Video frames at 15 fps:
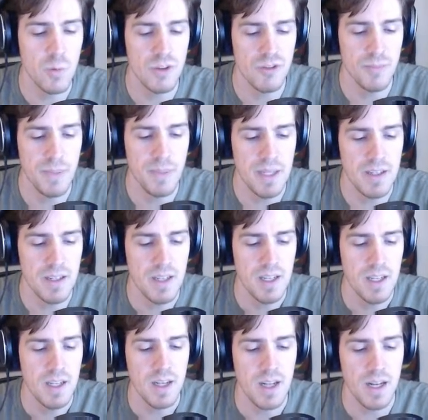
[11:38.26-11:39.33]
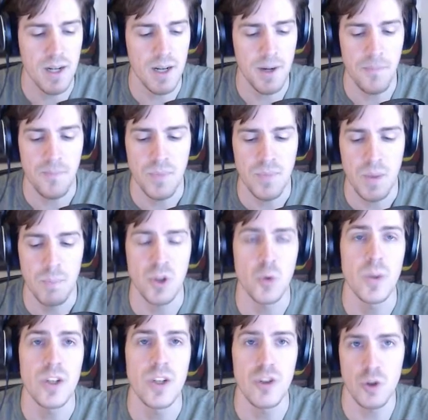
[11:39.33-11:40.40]
would have been
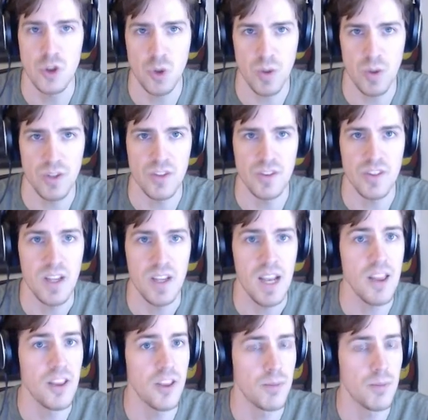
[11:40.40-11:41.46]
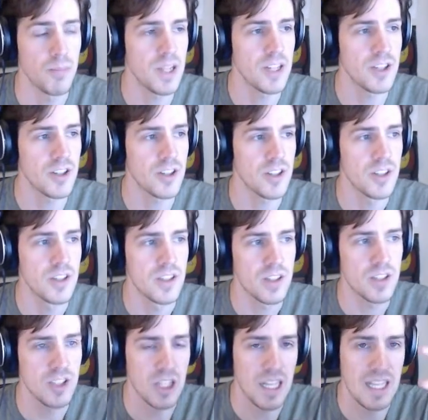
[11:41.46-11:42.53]
between two choices, and then the player
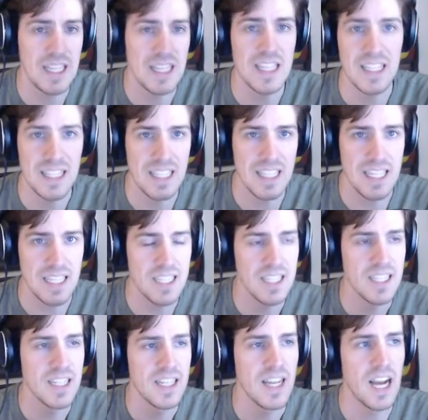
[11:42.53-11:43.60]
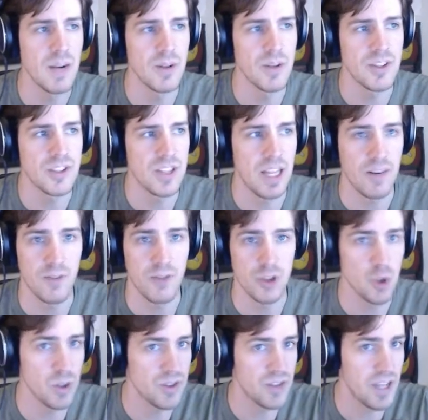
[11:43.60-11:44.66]
could like click a link and it would like for
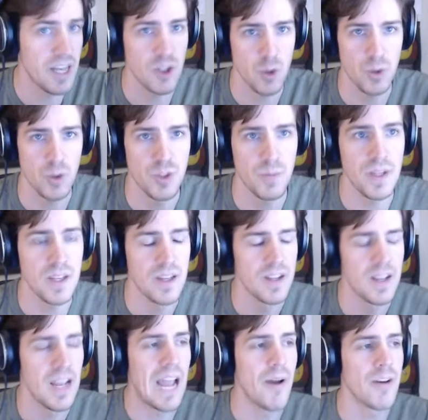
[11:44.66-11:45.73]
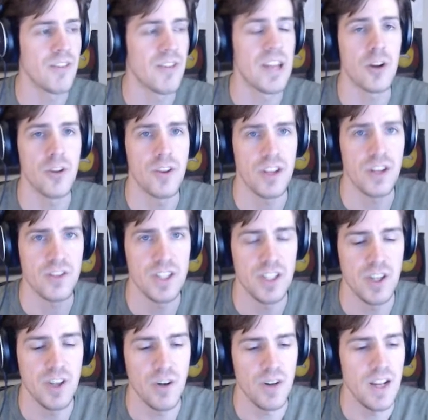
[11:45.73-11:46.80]
choice A or choice B and it would take you to the next
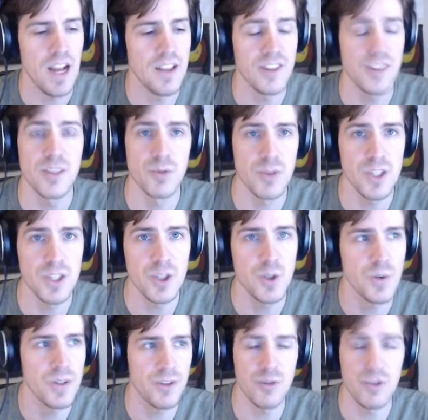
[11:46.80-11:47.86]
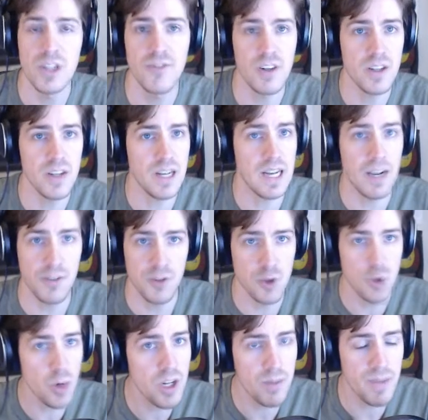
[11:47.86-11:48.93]
video. And this seemed really cool and it was really fun and I had
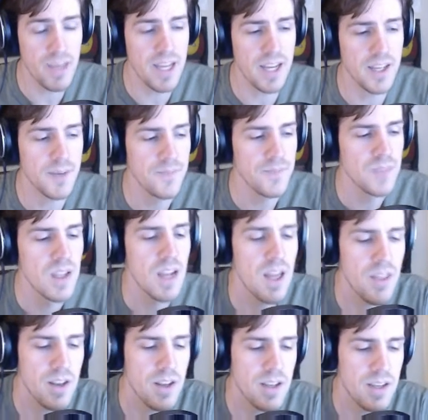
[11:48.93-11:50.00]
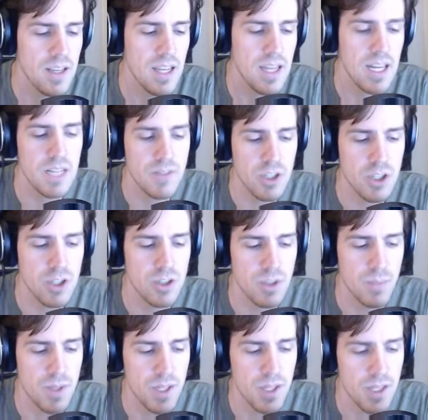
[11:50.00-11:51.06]
enjoyed making it. And then it kind of occurred
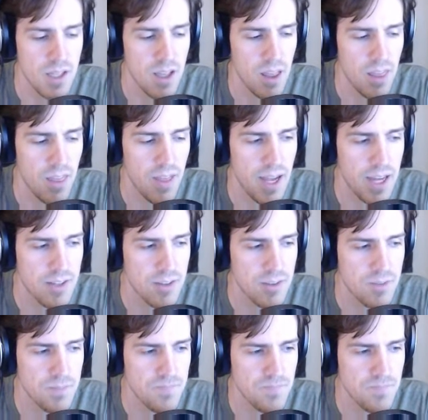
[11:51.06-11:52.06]
to me that